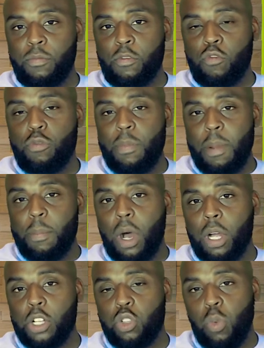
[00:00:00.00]
Remember,
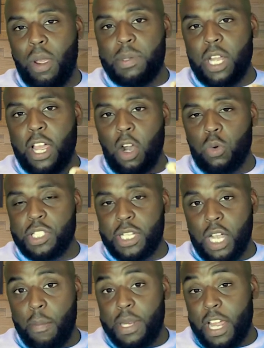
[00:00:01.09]
the website hosting
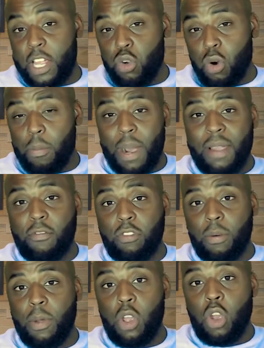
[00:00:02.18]
company that you're buying
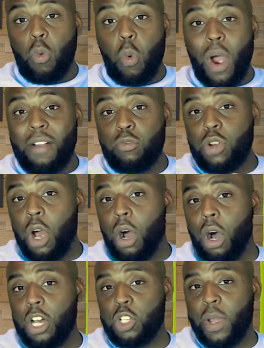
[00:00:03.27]
from will have all the
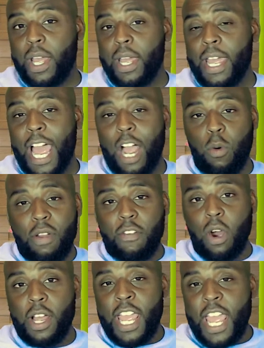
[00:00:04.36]
hardware. However,
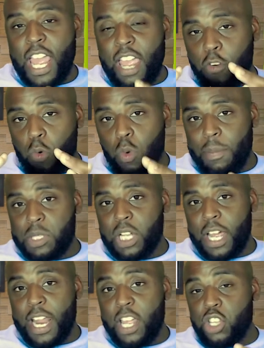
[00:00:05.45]
if a website
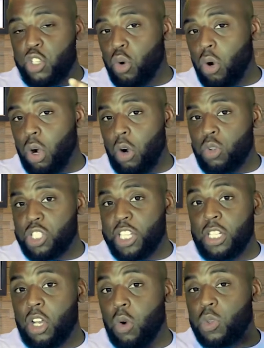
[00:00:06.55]
that you're hosting
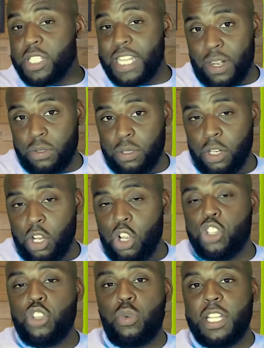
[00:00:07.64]
goes down,
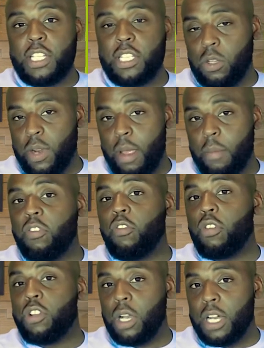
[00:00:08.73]
you need to know that before
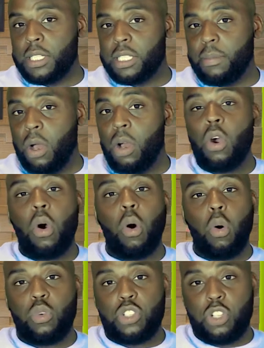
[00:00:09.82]
your customer.
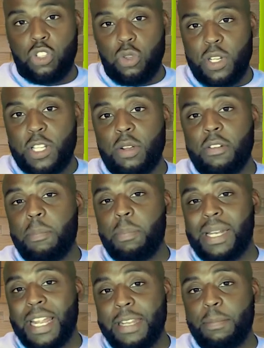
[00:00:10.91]
Also, you need to have a
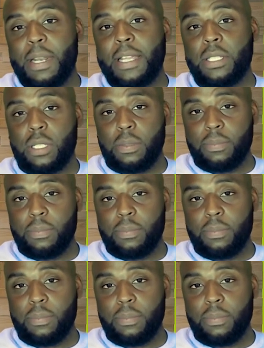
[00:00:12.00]
plan in place.